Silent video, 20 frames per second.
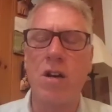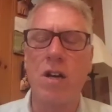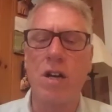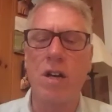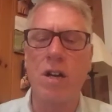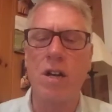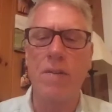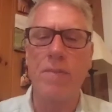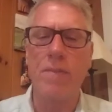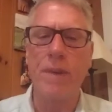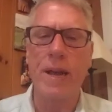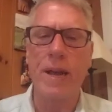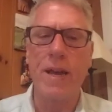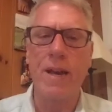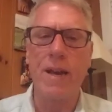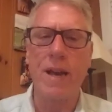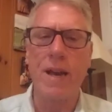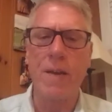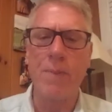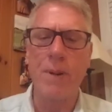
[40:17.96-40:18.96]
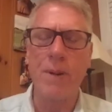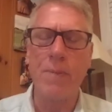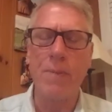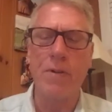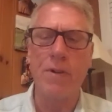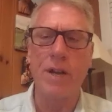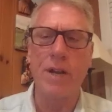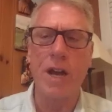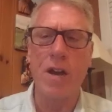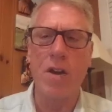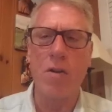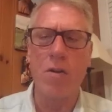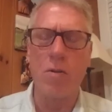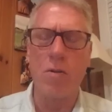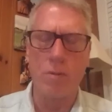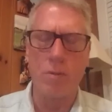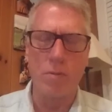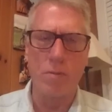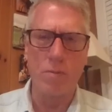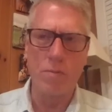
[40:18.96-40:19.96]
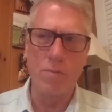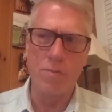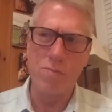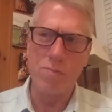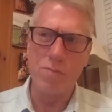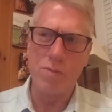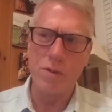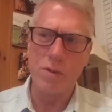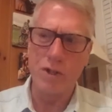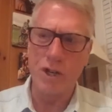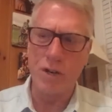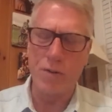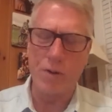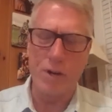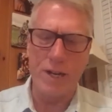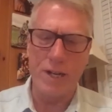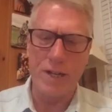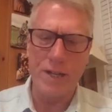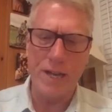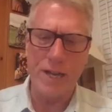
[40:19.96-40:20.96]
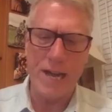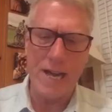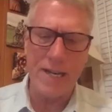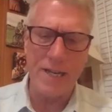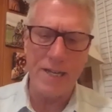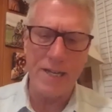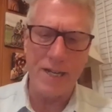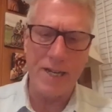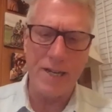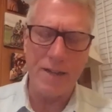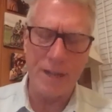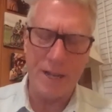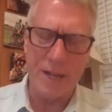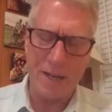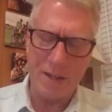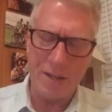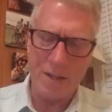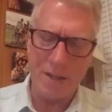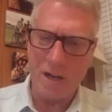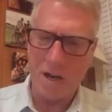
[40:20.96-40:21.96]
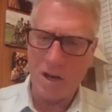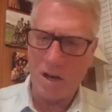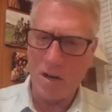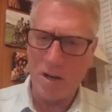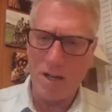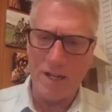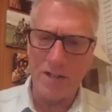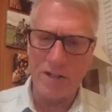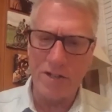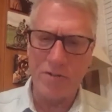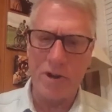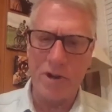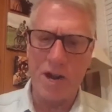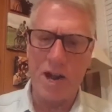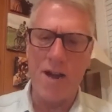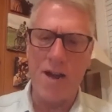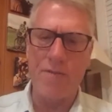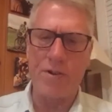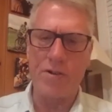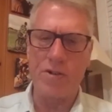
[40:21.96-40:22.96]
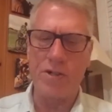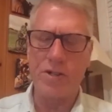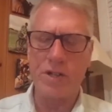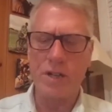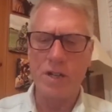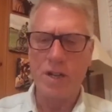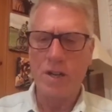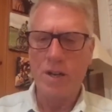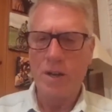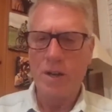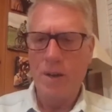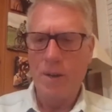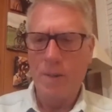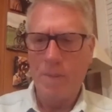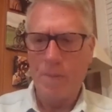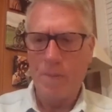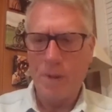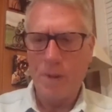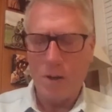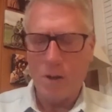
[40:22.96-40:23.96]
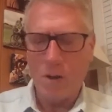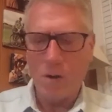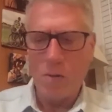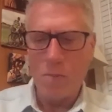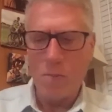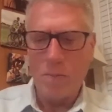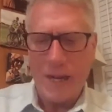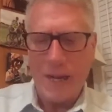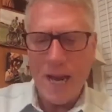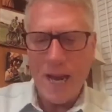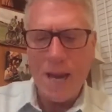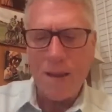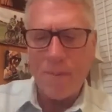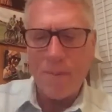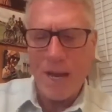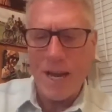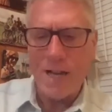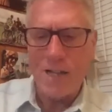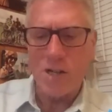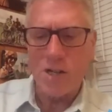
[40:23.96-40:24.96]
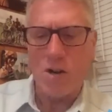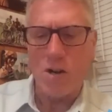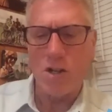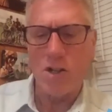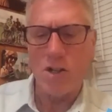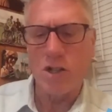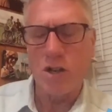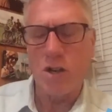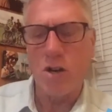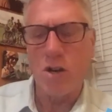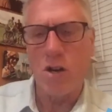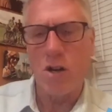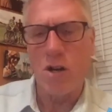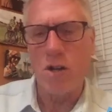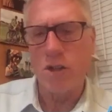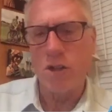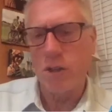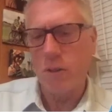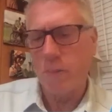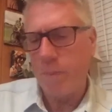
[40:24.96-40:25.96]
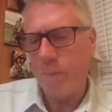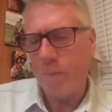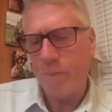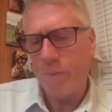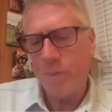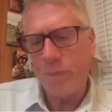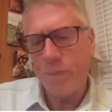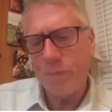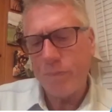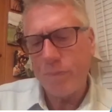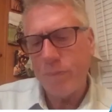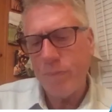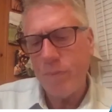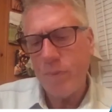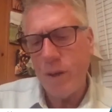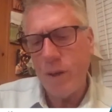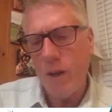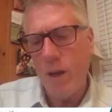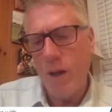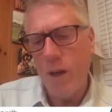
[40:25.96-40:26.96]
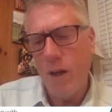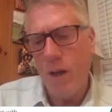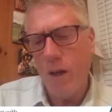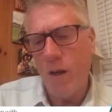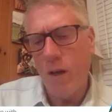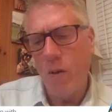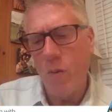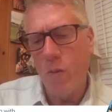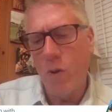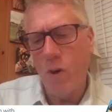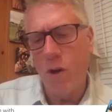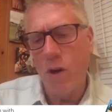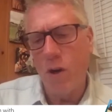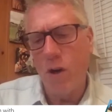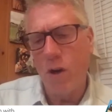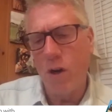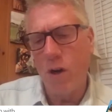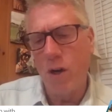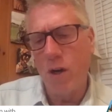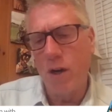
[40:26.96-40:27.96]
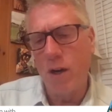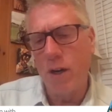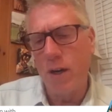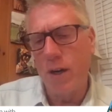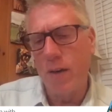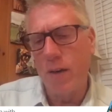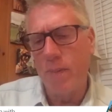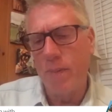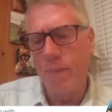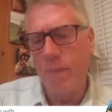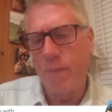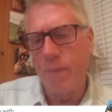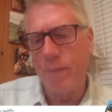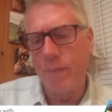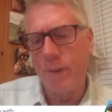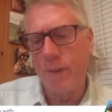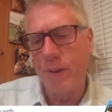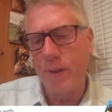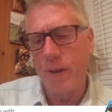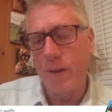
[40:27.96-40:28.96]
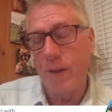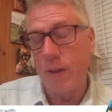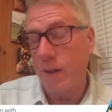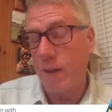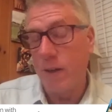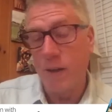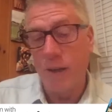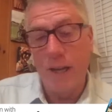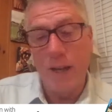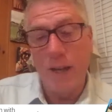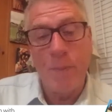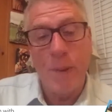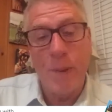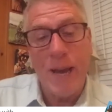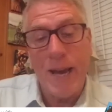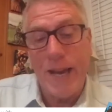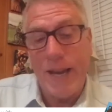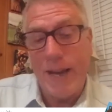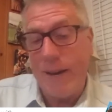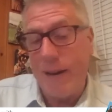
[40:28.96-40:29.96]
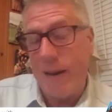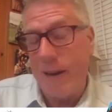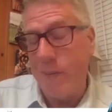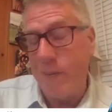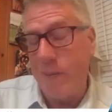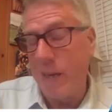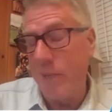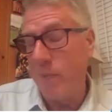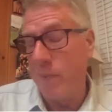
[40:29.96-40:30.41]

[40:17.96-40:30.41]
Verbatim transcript: um, and and people know generally the idea that the earliest drivers who became NASCAR stars uh, were um, uh, uh, Lee Petty. I mean,